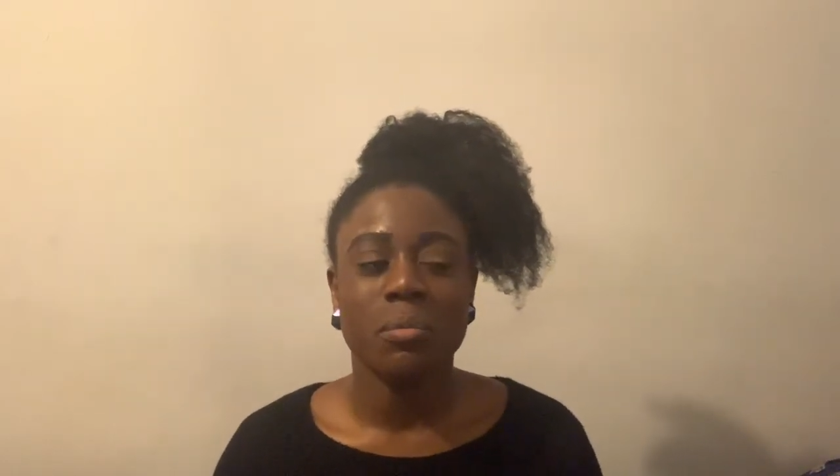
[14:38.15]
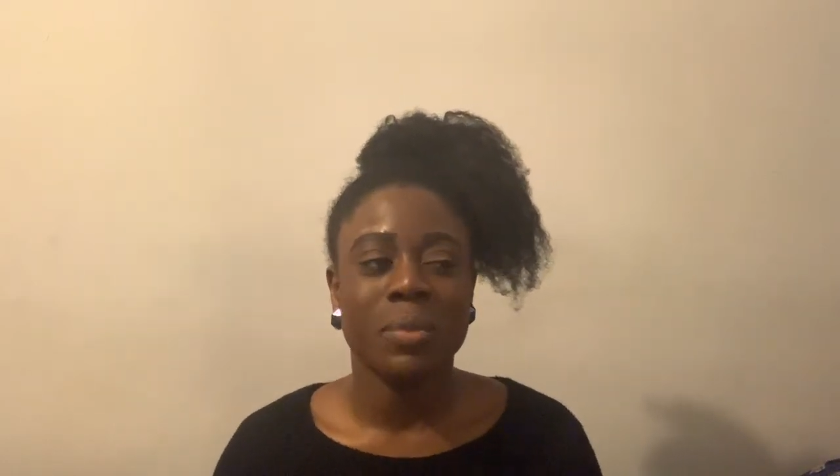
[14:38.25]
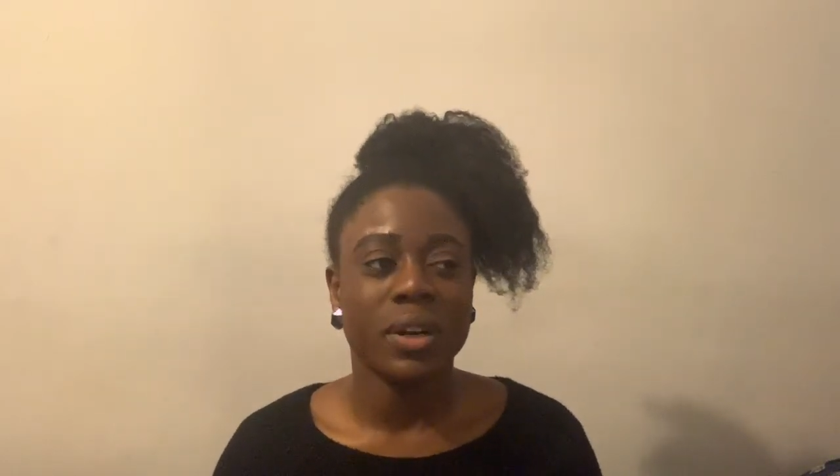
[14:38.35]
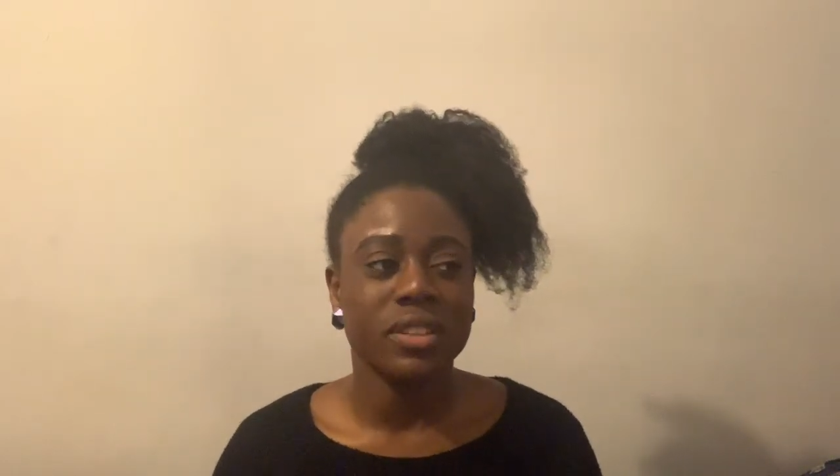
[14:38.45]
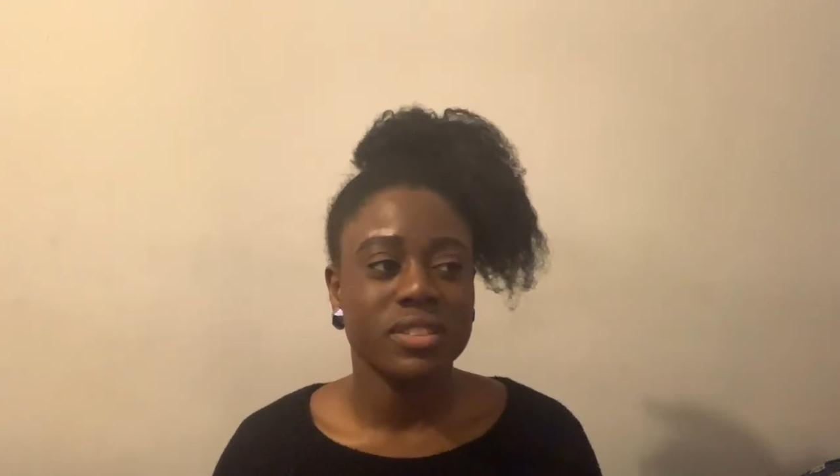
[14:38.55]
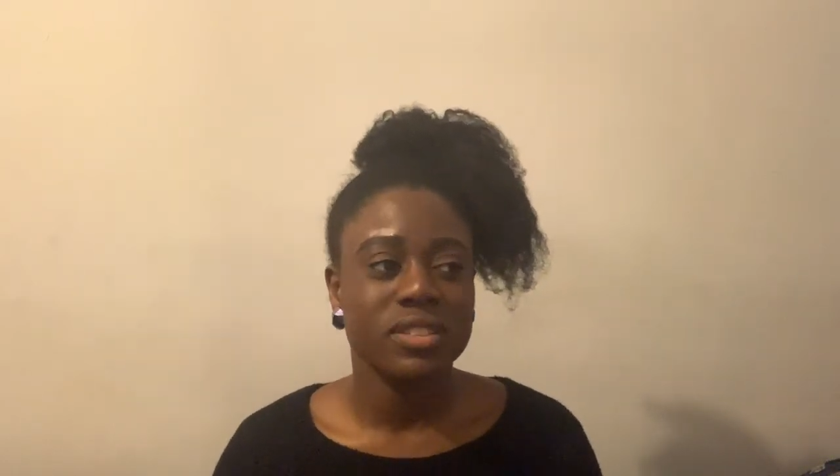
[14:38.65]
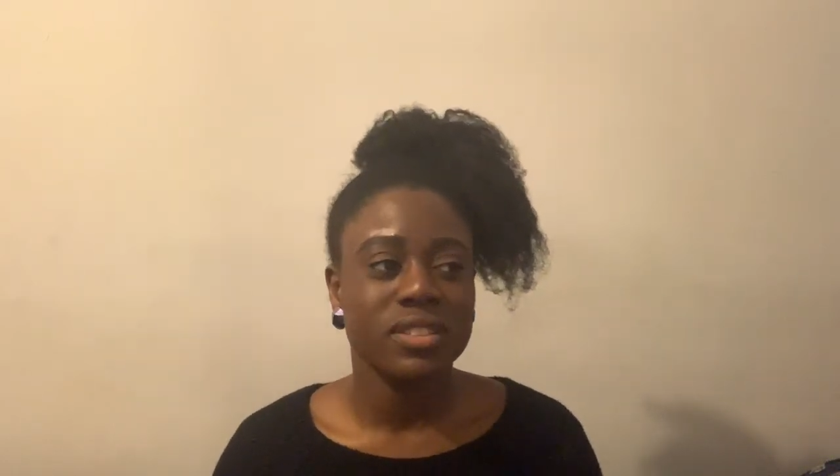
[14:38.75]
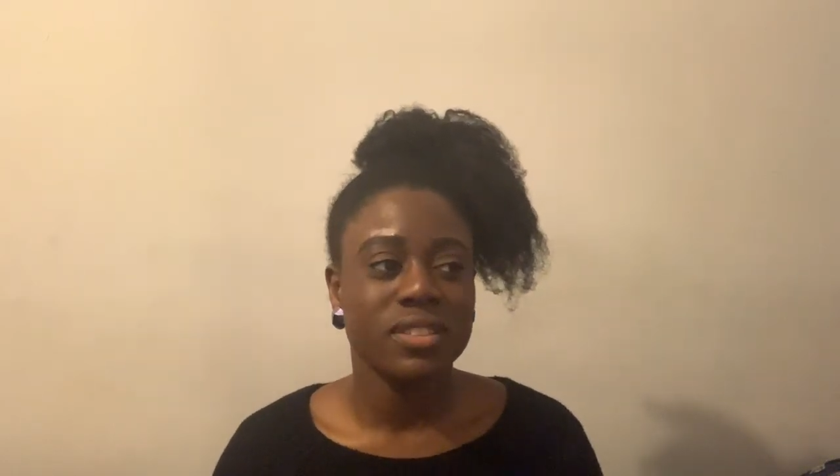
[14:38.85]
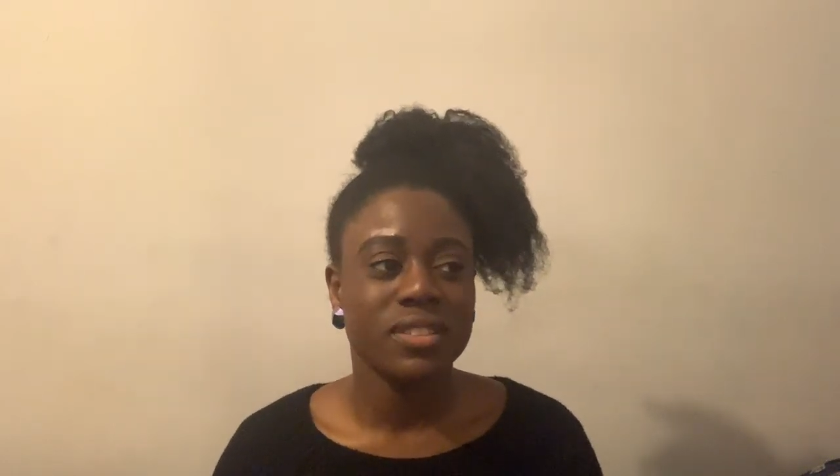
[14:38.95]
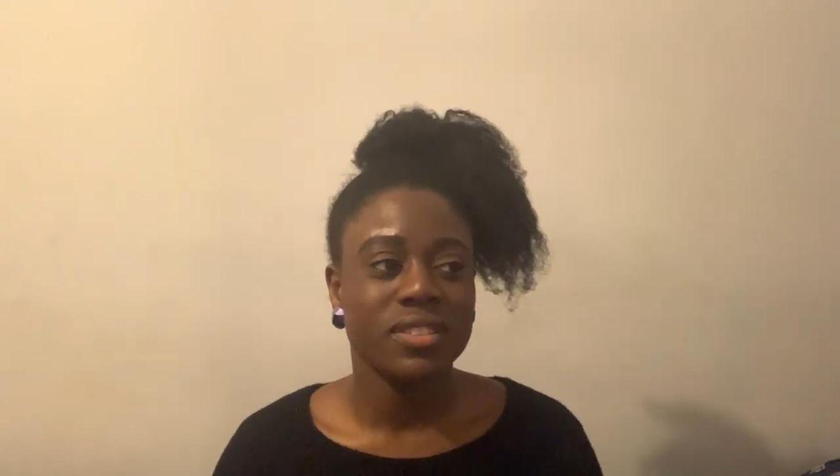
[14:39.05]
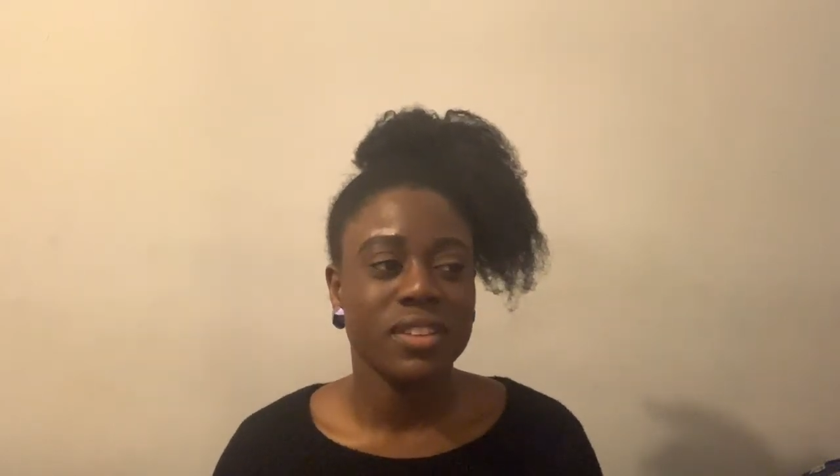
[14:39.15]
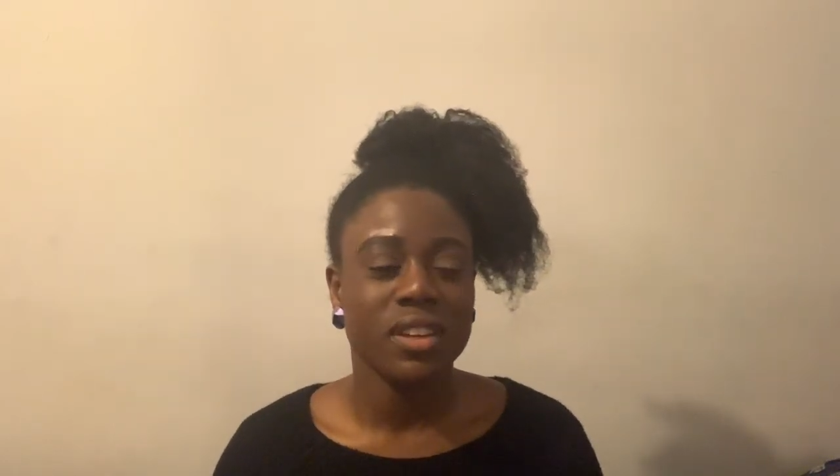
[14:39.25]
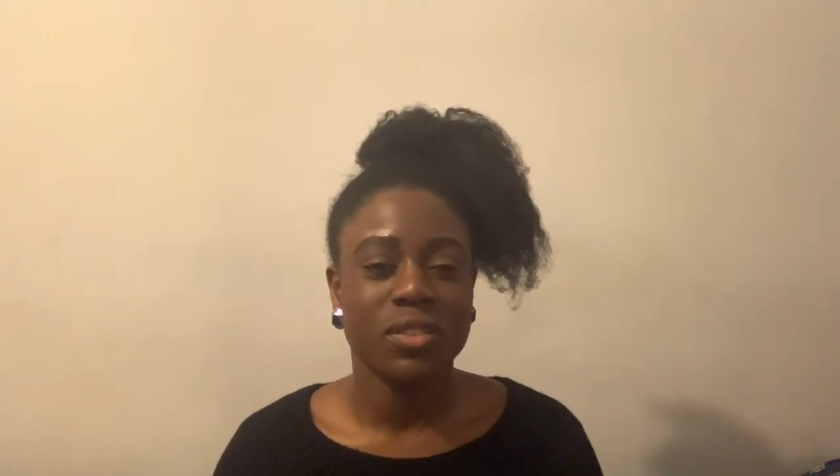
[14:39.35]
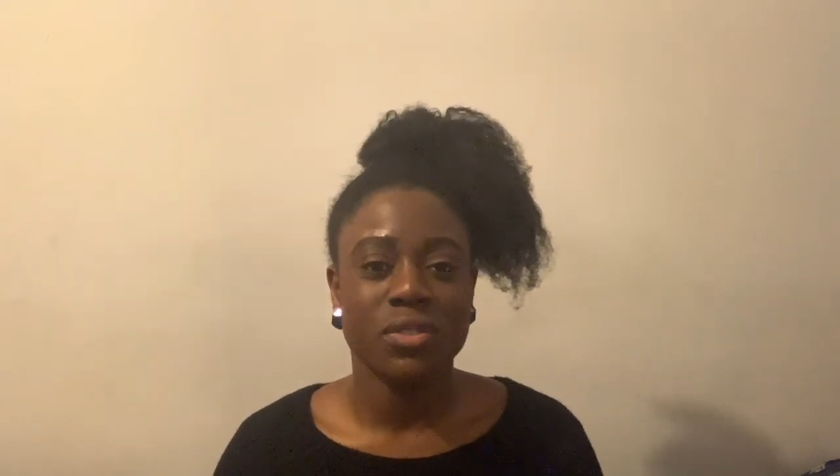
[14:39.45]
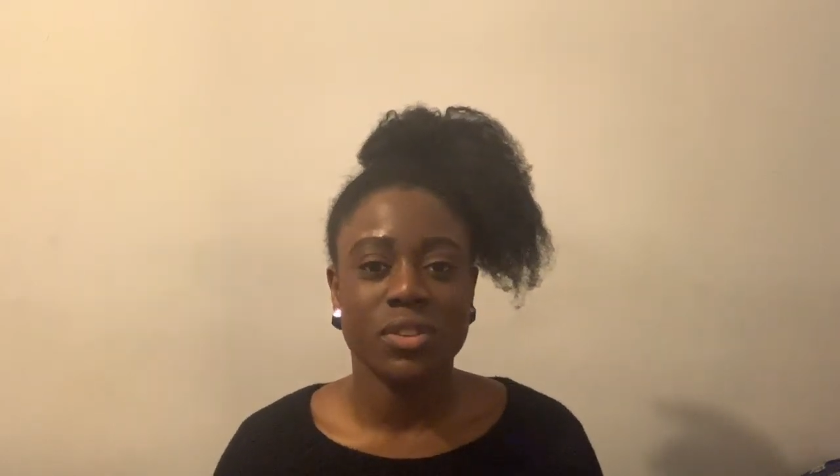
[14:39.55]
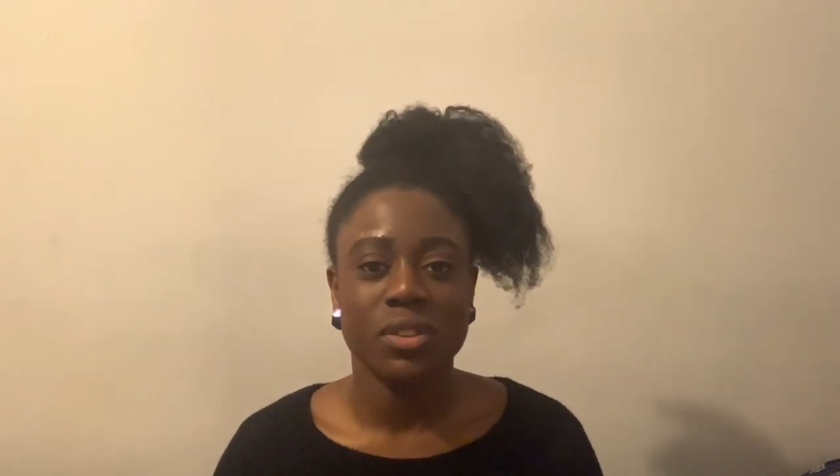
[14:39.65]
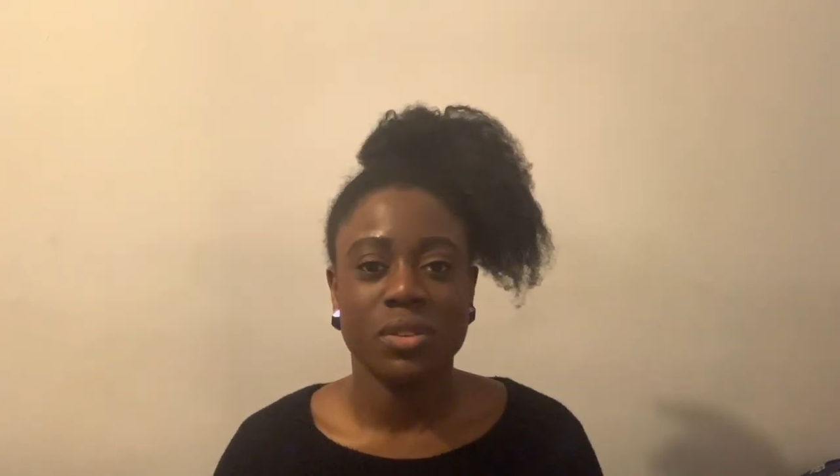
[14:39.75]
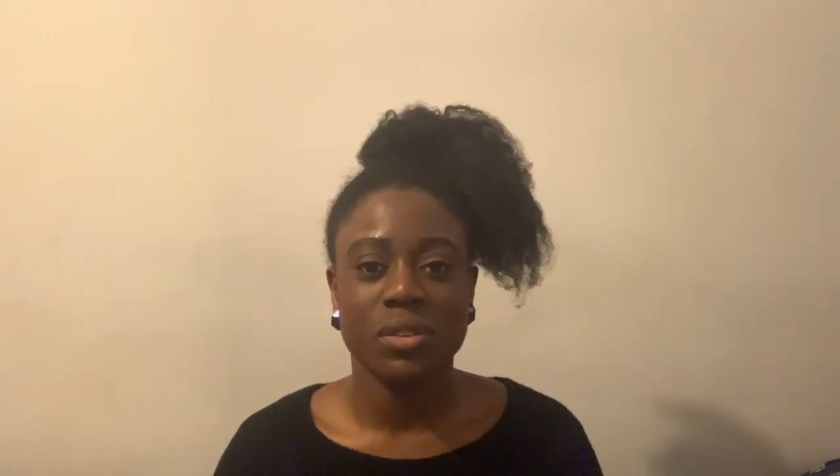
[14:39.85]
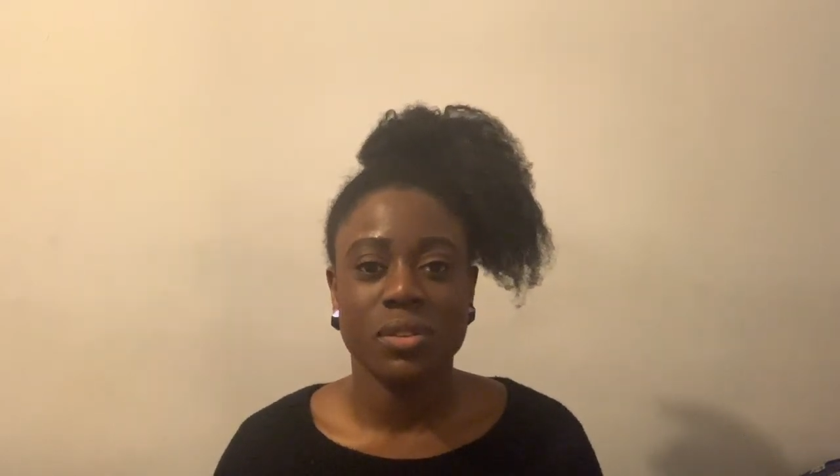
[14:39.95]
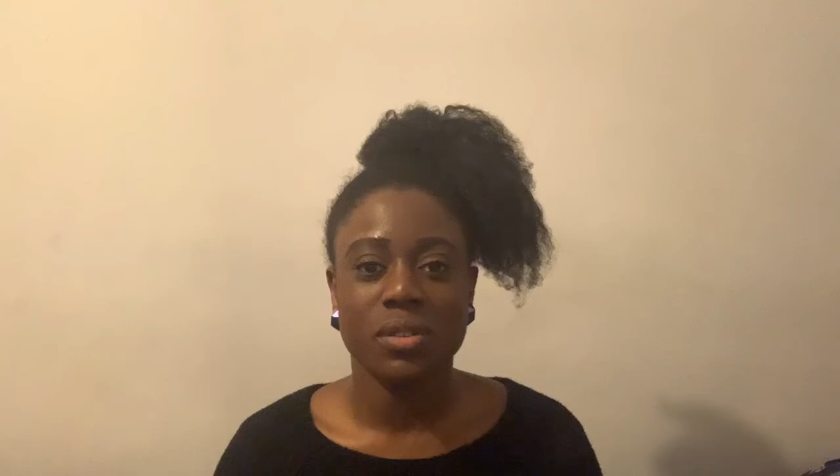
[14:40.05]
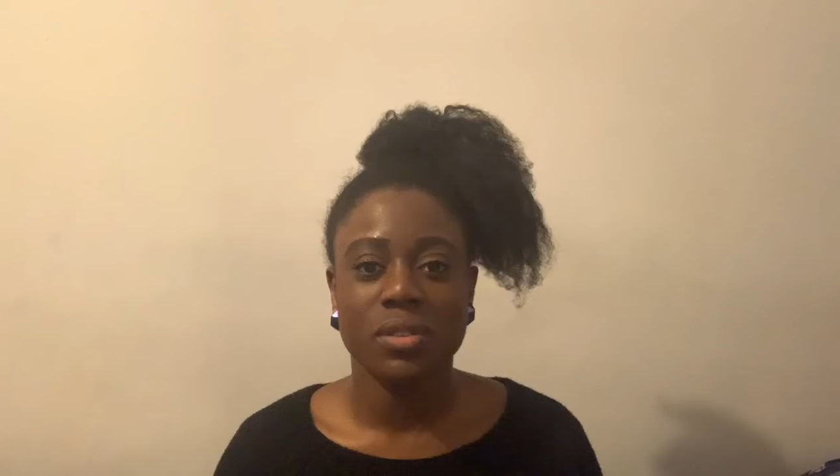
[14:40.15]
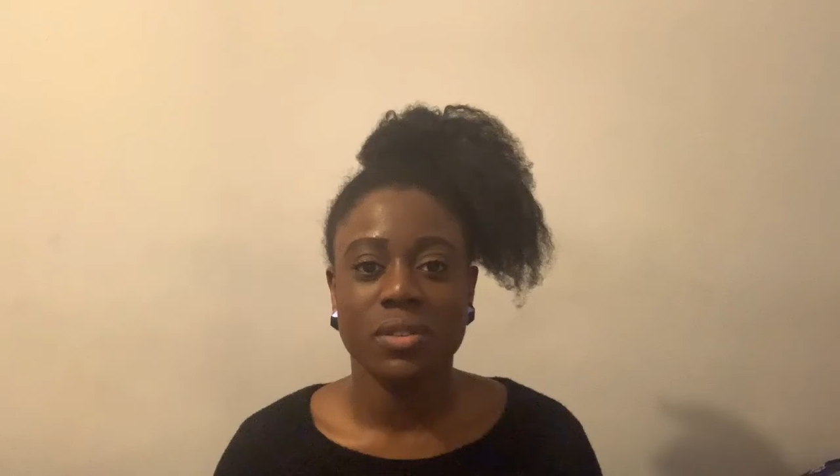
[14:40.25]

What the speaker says: but if you